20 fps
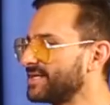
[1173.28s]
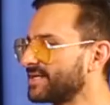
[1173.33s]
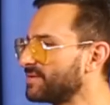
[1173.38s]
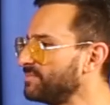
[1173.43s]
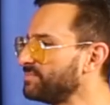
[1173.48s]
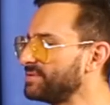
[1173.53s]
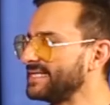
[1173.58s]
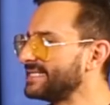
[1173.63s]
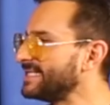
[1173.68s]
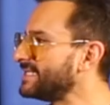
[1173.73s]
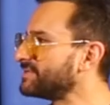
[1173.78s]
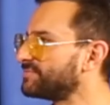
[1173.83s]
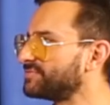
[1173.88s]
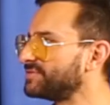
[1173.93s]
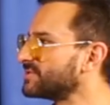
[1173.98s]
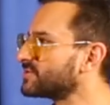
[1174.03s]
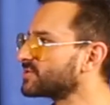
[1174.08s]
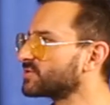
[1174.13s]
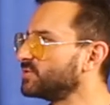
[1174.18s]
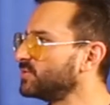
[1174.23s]
and a completely
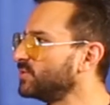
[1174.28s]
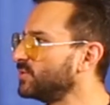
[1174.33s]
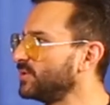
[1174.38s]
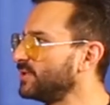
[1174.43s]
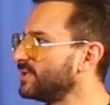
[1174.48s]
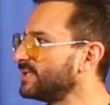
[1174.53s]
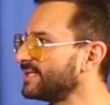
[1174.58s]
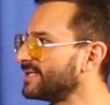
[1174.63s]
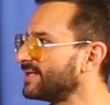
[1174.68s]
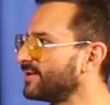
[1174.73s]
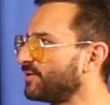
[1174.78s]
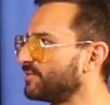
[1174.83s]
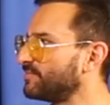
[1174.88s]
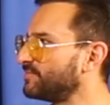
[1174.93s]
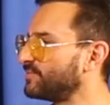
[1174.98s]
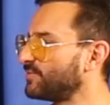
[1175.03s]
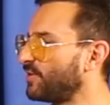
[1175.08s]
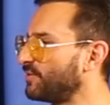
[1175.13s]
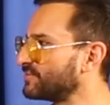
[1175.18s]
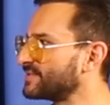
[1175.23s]
different school
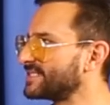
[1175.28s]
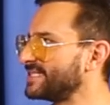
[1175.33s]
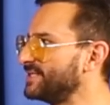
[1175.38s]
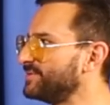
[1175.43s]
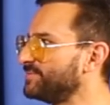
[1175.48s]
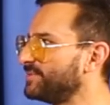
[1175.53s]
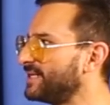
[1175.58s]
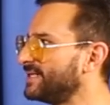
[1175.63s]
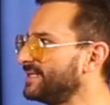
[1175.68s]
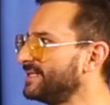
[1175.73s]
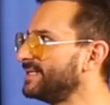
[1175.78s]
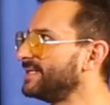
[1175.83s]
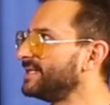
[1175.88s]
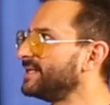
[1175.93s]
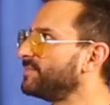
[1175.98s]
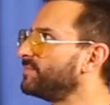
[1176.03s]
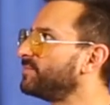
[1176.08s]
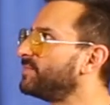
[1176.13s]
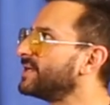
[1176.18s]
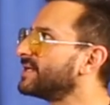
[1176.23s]
of cinema,
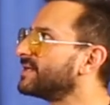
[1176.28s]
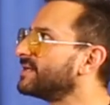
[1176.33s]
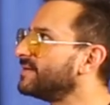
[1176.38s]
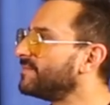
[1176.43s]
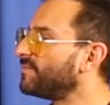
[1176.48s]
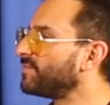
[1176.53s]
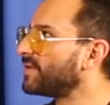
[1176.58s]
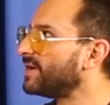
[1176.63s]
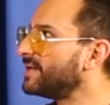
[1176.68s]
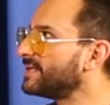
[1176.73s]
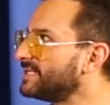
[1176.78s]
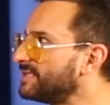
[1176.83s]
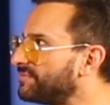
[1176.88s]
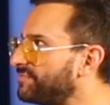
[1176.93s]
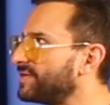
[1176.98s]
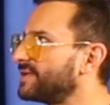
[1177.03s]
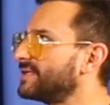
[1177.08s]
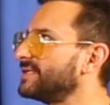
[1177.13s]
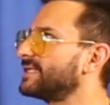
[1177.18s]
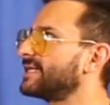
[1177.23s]
but a
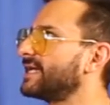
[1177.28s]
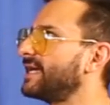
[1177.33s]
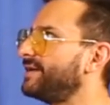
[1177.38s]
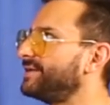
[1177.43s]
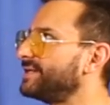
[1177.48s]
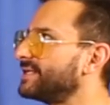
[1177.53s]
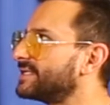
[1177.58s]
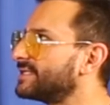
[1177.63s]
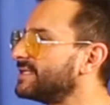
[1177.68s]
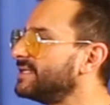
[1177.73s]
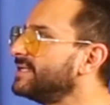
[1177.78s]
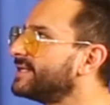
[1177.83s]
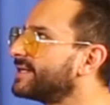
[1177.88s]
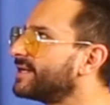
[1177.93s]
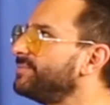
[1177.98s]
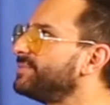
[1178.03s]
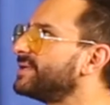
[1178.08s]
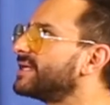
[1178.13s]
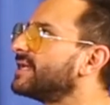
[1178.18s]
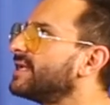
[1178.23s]
difficult character, a
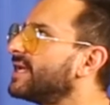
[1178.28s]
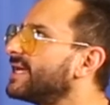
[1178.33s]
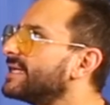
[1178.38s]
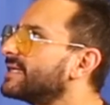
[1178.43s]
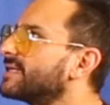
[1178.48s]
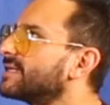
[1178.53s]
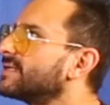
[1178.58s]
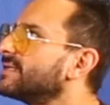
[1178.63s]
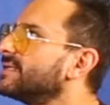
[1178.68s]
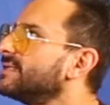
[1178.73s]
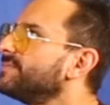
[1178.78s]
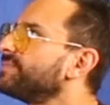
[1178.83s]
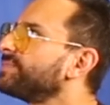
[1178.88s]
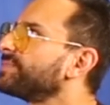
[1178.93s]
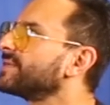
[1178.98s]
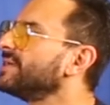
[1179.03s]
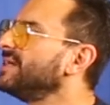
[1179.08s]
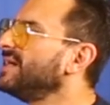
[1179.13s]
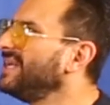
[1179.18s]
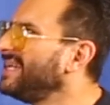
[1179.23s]
little bit like
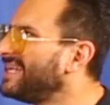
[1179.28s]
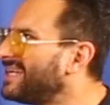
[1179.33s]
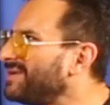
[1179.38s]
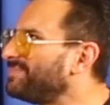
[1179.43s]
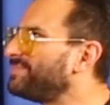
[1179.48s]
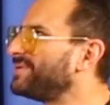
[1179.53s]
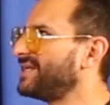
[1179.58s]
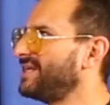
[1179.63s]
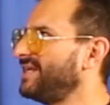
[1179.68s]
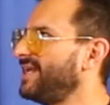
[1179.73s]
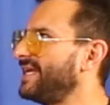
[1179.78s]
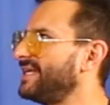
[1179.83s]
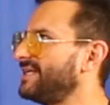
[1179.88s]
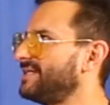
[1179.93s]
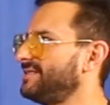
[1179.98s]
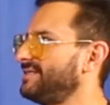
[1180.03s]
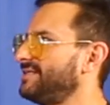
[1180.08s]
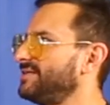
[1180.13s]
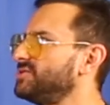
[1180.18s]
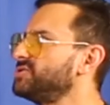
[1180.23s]

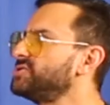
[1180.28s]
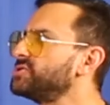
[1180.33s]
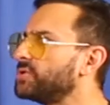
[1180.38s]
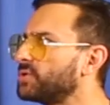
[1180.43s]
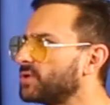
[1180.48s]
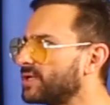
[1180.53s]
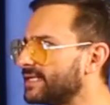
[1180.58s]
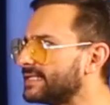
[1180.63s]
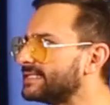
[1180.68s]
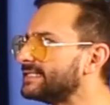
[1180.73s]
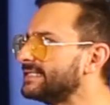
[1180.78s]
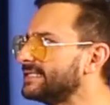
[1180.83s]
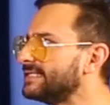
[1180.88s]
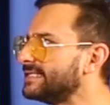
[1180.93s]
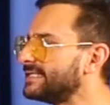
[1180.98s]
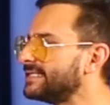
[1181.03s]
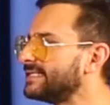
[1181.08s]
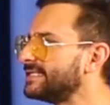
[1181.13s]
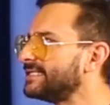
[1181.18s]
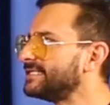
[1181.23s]
the Joker,
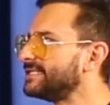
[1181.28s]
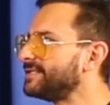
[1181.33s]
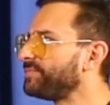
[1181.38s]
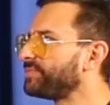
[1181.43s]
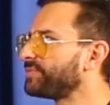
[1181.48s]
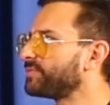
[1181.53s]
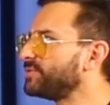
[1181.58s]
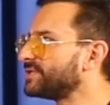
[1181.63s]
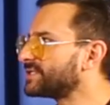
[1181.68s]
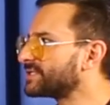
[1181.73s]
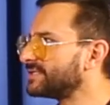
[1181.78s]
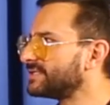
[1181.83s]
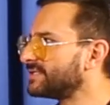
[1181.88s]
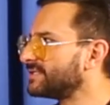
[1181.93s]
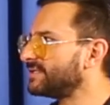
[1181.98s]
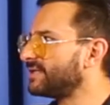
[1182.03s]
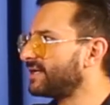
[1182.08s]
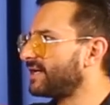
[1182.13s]
which